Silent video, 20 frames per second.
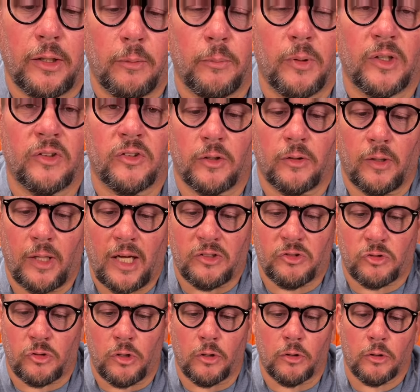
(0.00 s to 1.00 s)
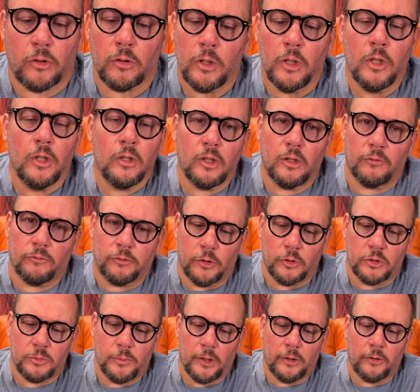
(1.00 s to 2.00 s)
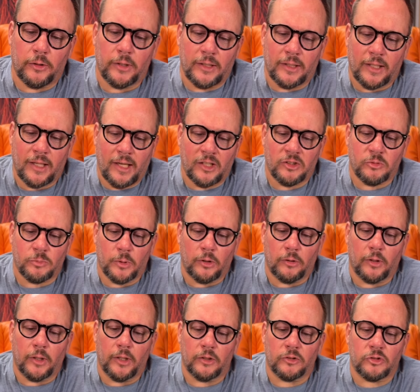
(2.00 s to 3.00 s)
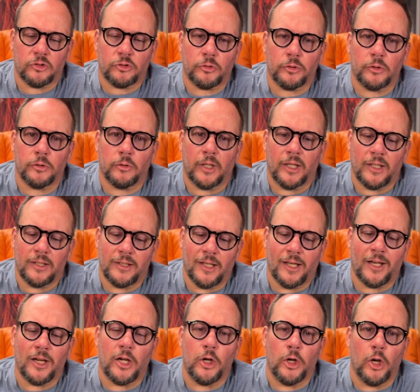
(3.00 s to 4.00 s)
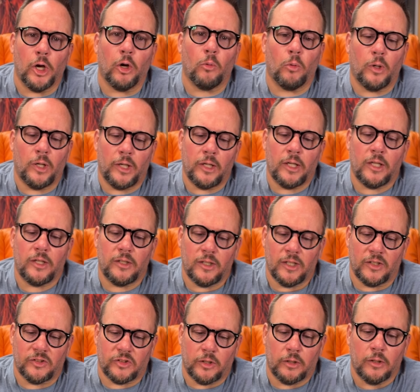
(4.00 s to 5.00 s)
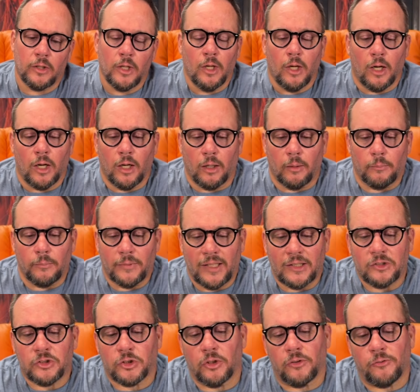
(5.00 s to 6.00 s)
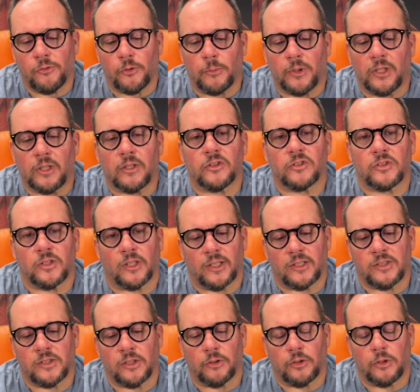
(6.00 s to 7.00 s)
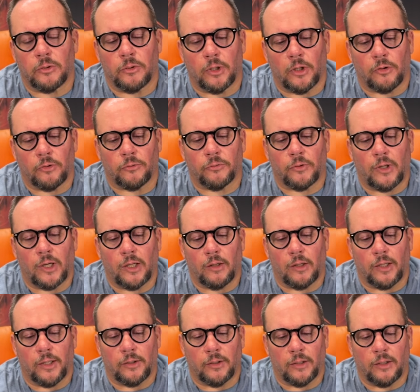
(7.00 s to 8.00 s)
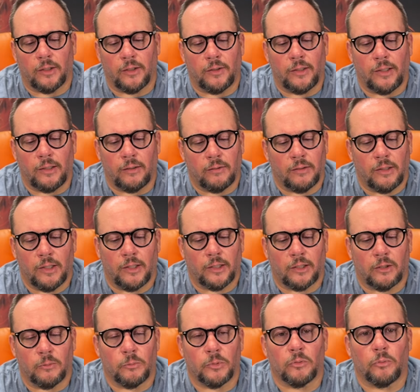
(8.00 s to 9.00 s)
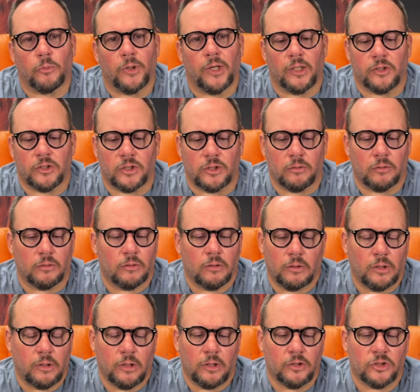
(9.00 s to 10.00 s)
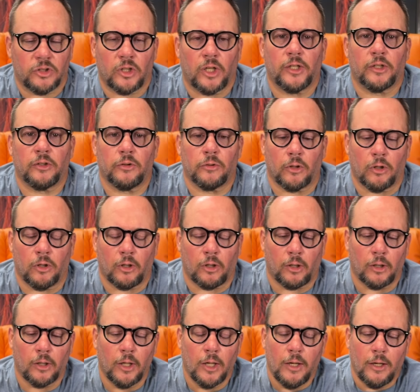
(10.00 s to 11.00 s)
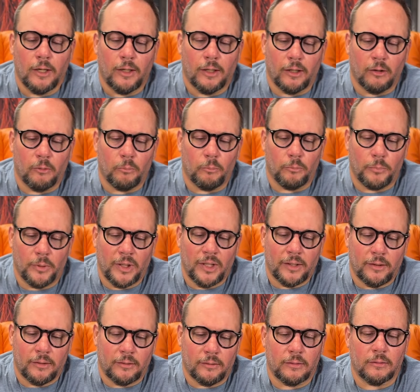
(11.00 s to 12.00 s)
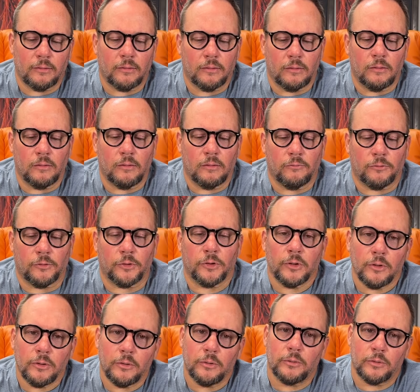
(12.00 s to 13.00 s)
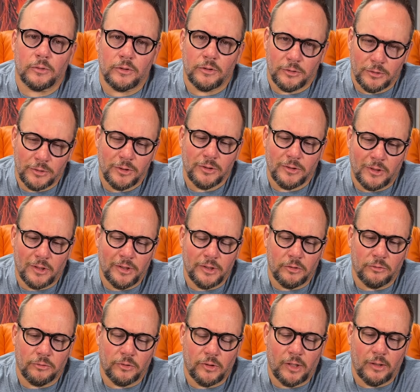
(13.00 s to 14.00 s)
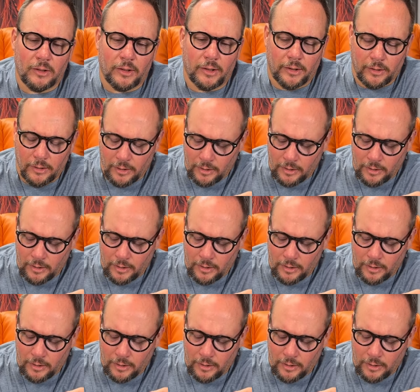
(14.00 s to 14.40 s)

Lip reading: It makes it last longer, it floats better, it casts better, and it's true. And yet no one does it. That's good for me because then I sell you another fly line and then I can be rich and get a shiny new car. But for you, you should clean your fly line.